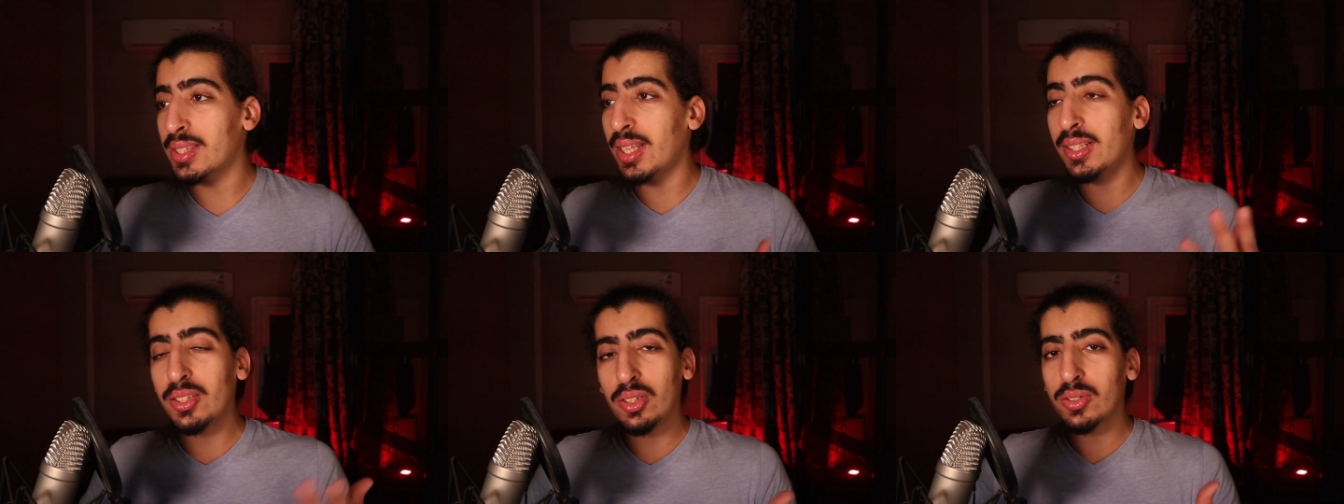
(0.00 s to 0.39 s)

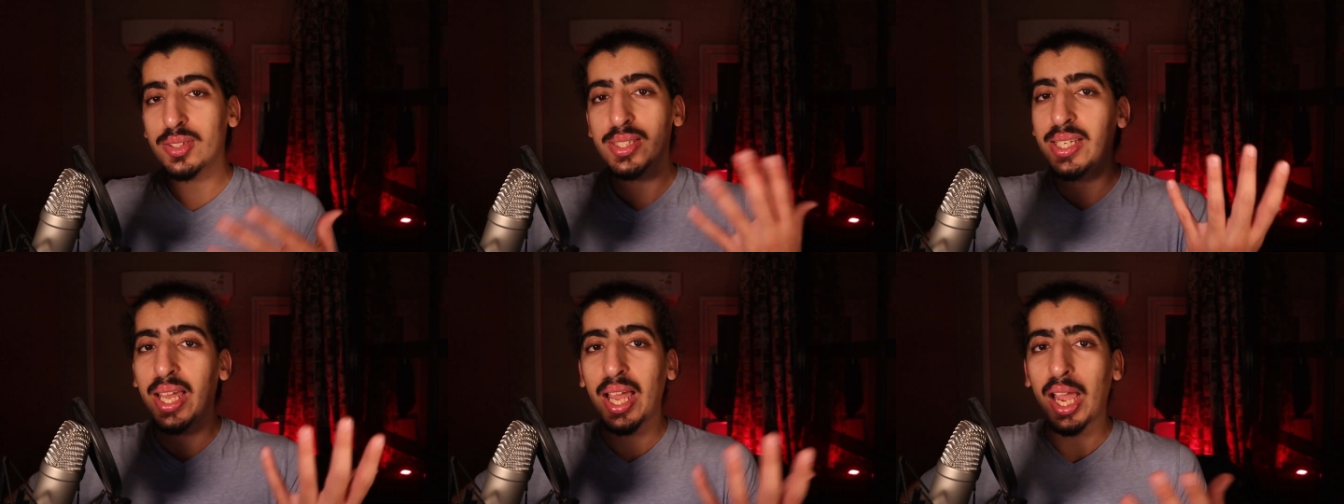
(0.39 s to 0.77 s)
then you
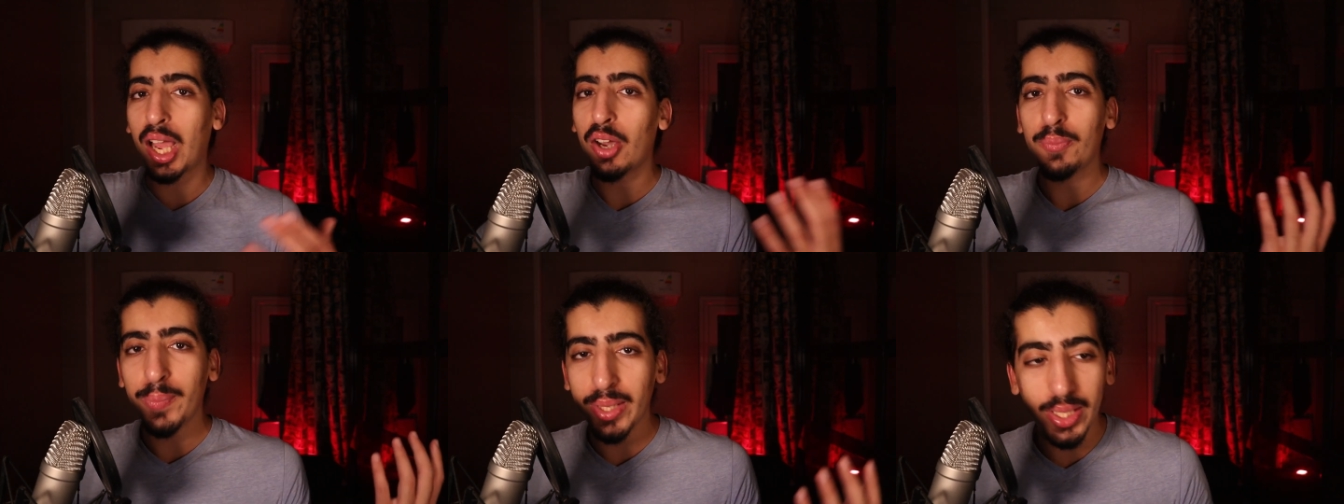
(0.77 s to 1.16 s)
see
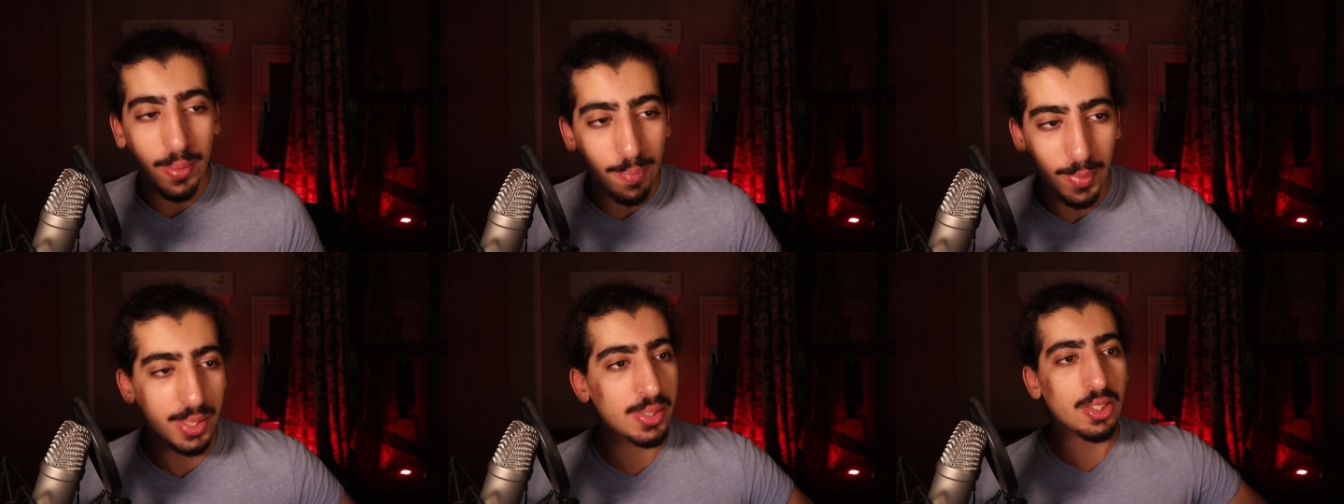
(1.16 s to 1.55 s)
how many
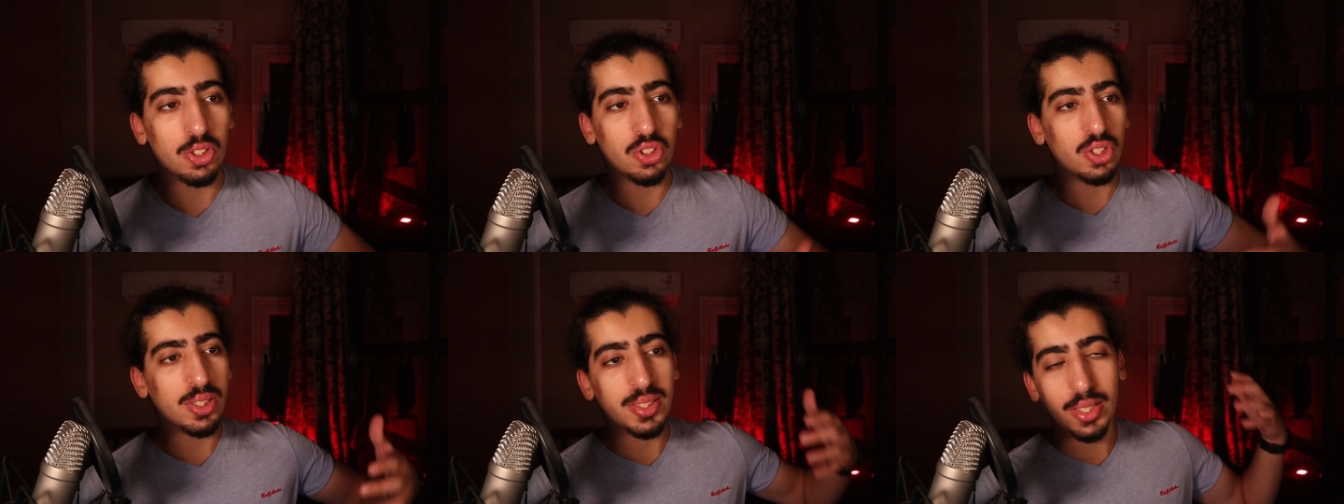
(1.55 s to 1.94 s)

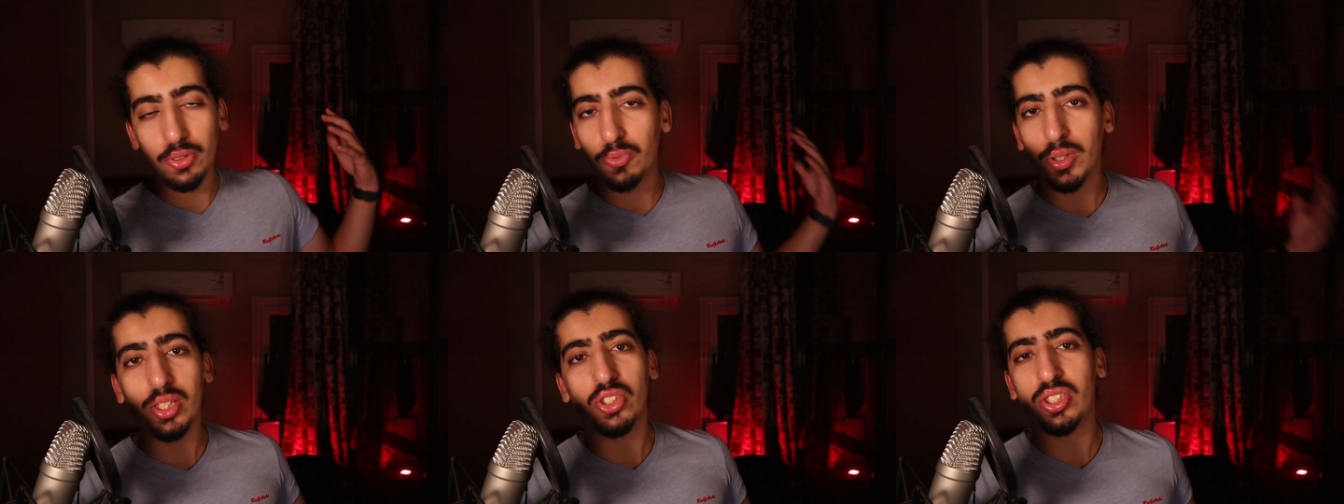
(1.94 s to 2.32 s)
messages
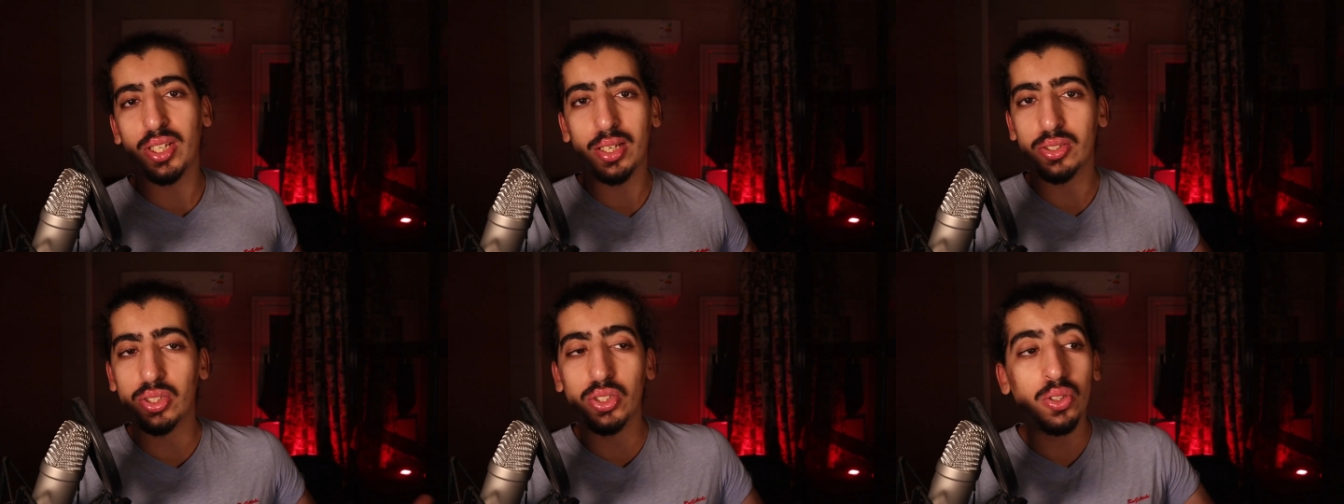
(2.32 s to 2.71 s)
and reach
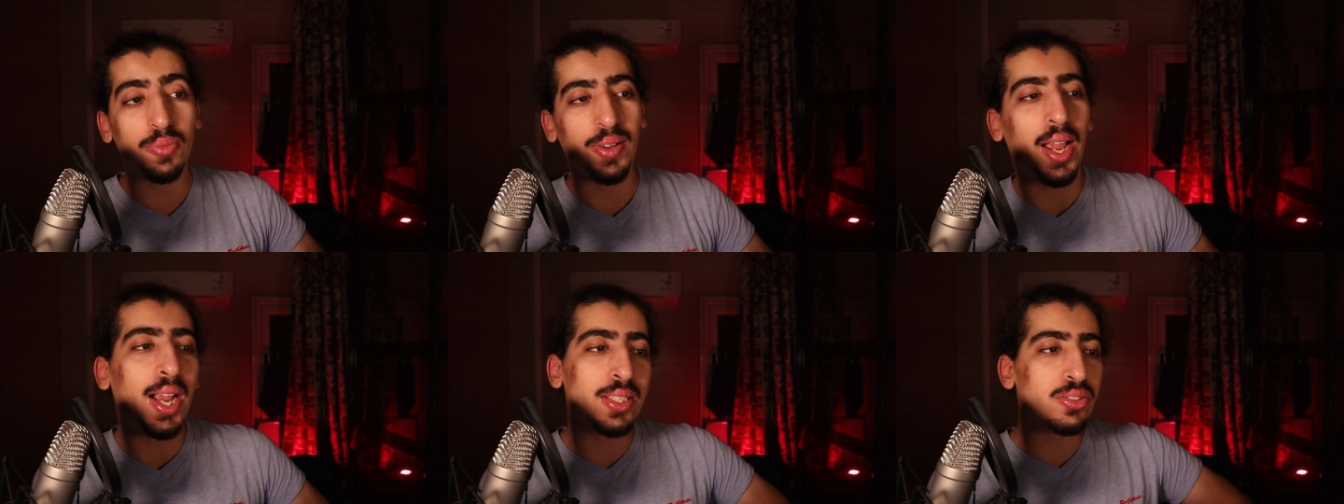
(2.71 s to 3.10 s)
outs you've
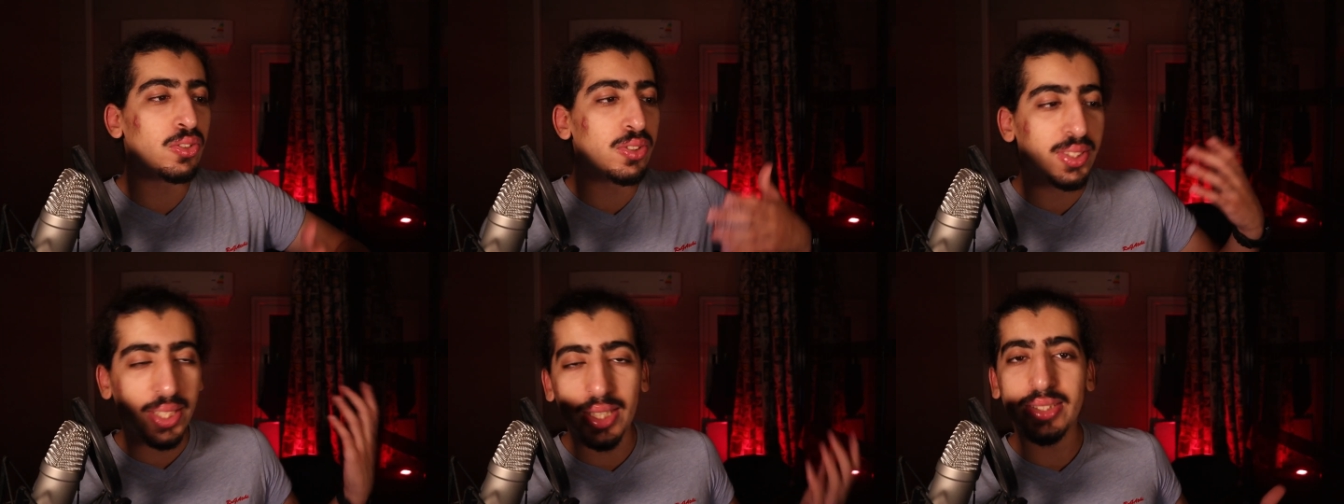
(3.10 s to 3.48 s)
had
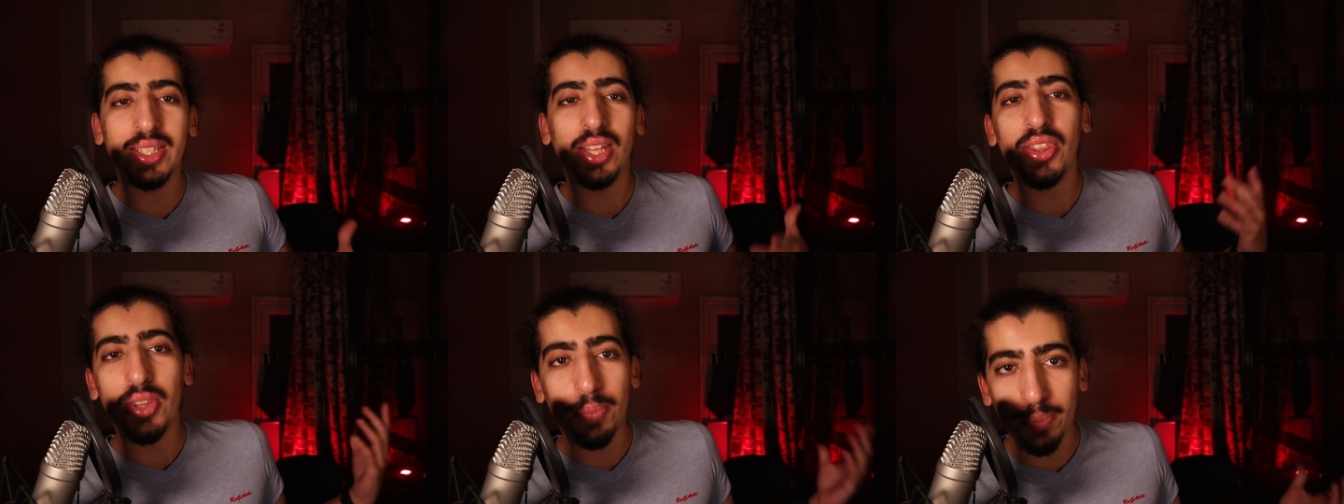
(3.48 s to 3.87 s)
to send
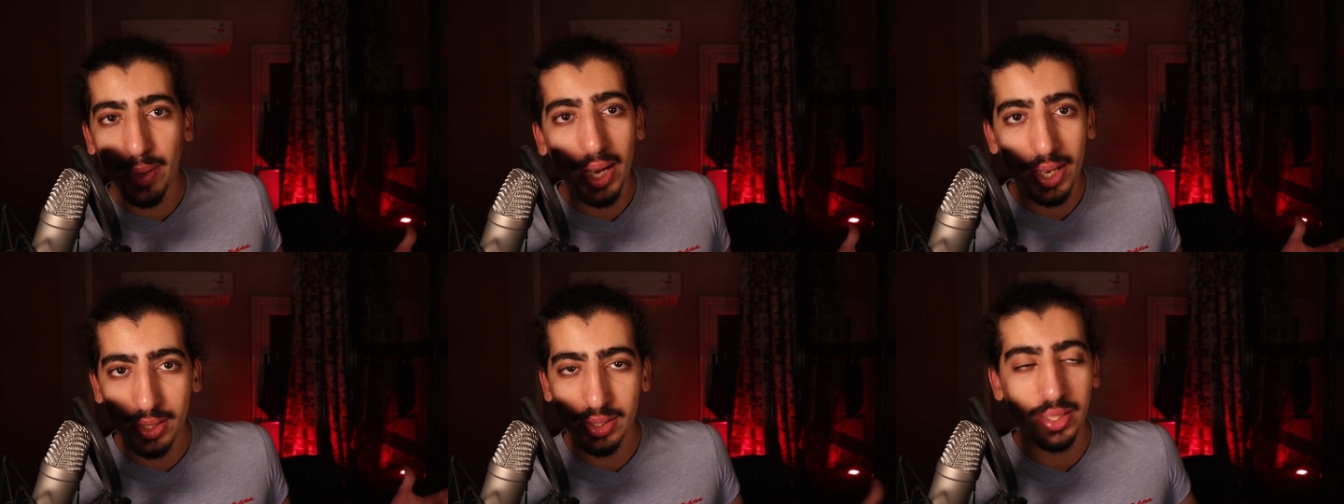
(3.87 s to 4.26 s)
in the
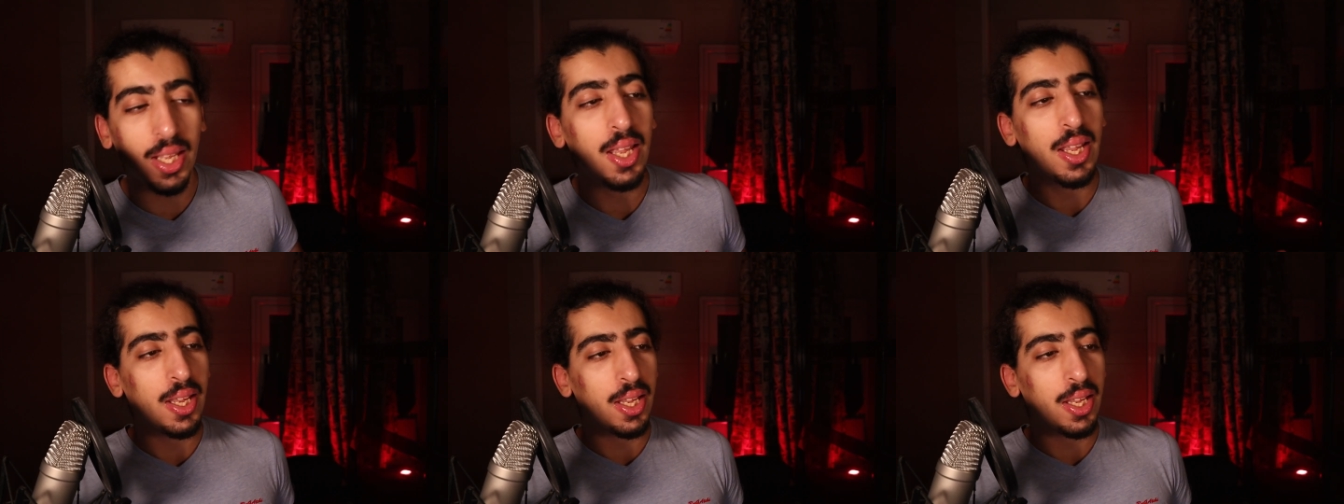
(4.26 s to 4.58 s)
past